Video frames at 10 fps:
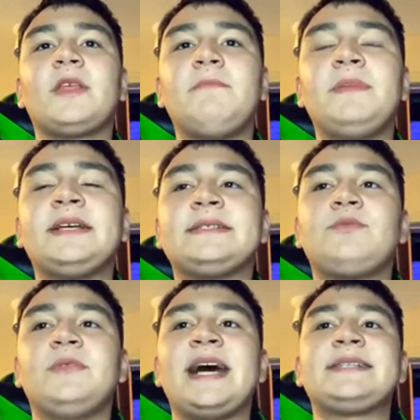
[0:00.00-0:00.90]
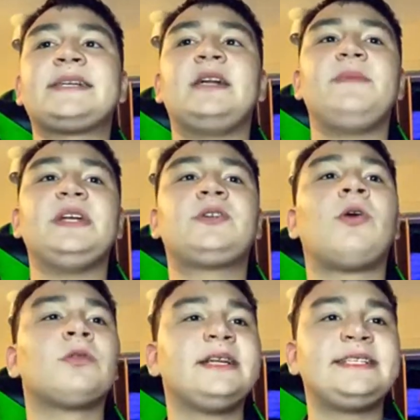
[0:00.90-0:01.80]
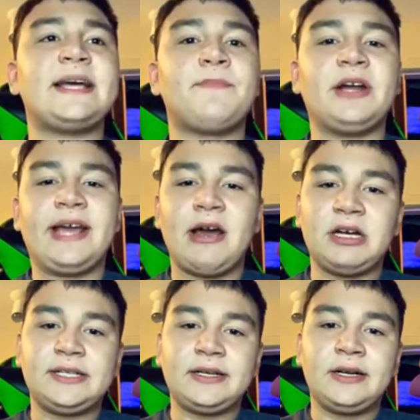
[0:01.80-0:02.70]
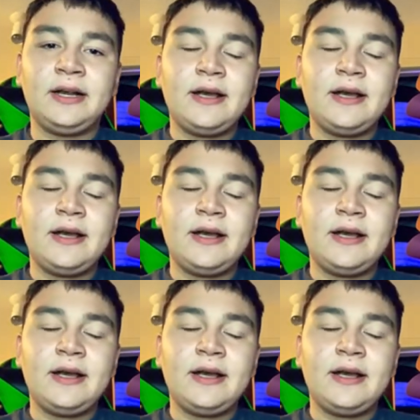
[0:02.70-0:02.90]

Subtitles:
because that's going to be a totally separate character.